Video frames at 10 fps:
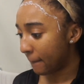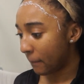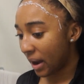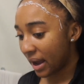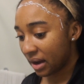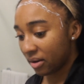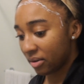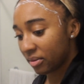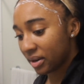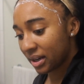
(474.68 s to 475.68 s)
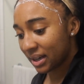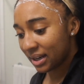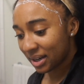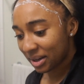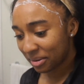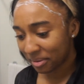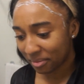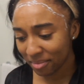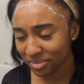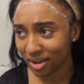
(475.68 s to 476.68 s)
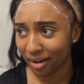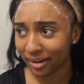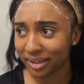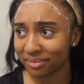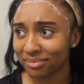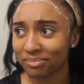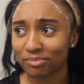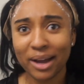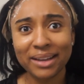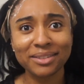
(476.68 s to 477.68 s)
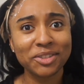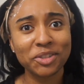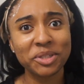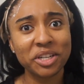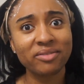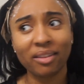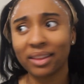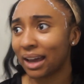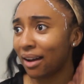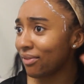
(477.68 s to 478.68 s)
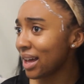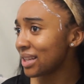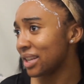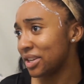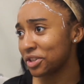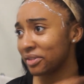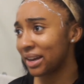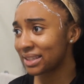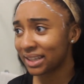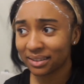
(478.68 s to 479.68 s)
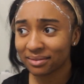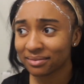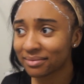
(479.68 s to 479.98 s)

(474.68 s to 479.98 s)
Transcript: Wow. I'm sorry. Why is there so much hair falling out? That's interesting.